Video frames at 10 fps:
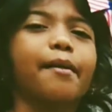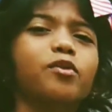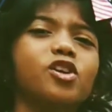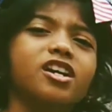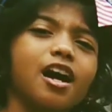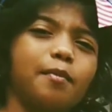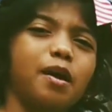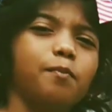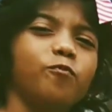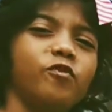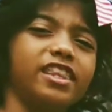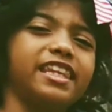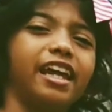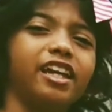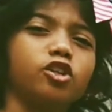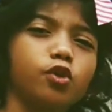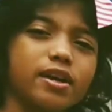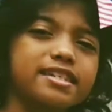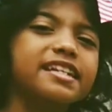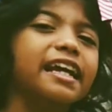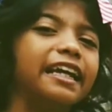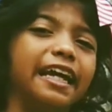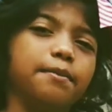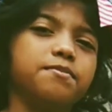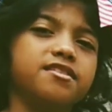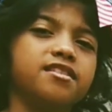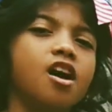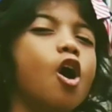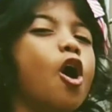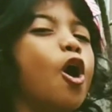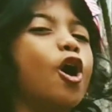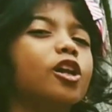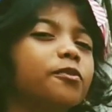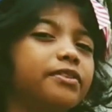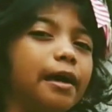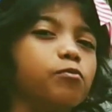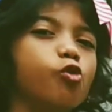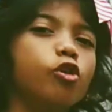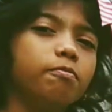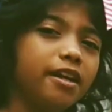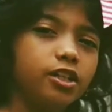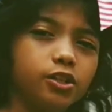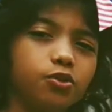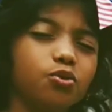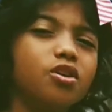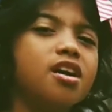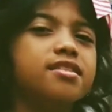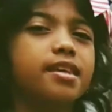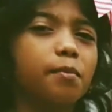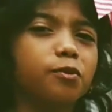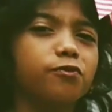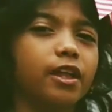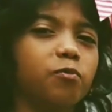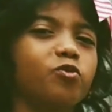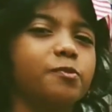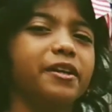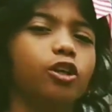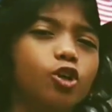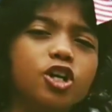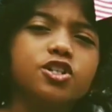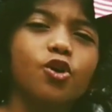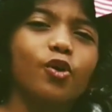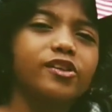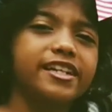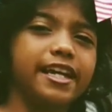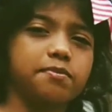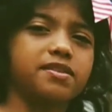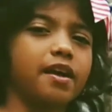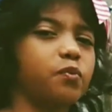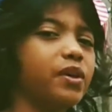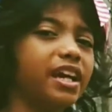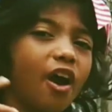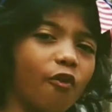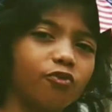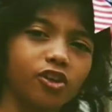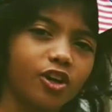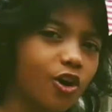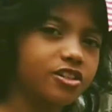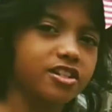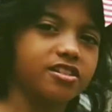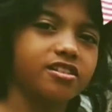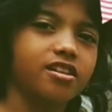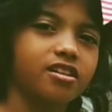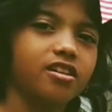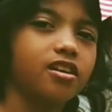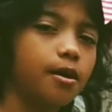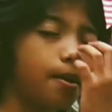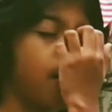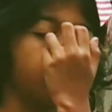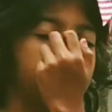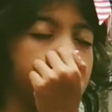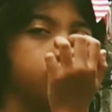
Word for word: I'm gonna come up with interesting games. All of them won't be new. Some of them would be good old games that we have forgotten about